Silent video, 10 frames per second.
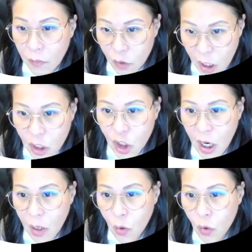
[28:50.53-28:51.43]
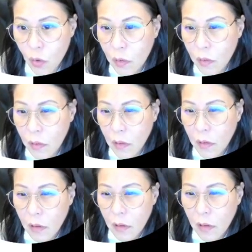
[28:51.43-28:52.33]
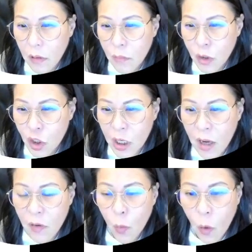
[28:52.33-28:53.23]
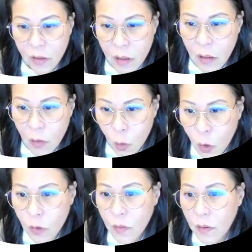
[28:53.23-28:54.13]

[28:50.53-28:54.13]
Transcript: Jia, good. Michelle Water. Good.